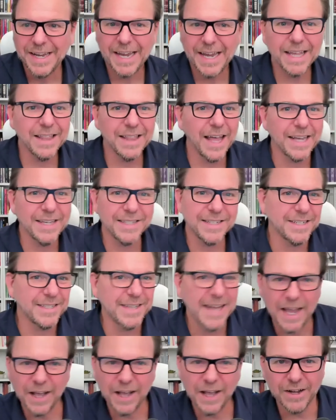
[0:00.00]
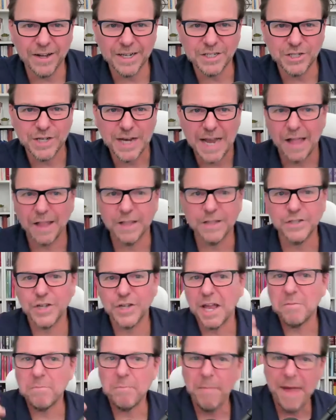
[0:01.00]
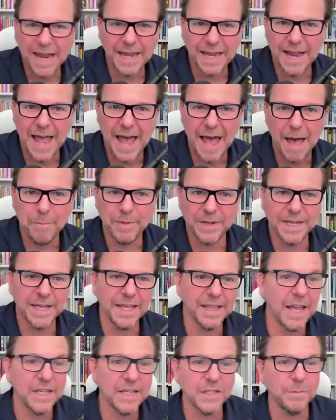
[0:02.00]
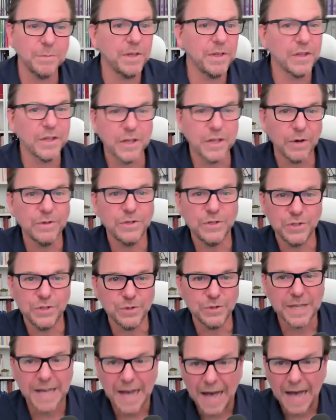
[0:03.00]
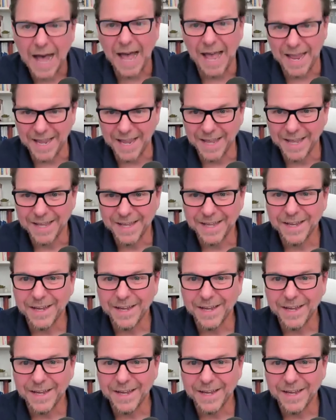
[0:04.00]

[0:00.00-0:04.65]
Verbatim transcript: He likes to take on a challenge and make it happen. He likes to be the go-to guy.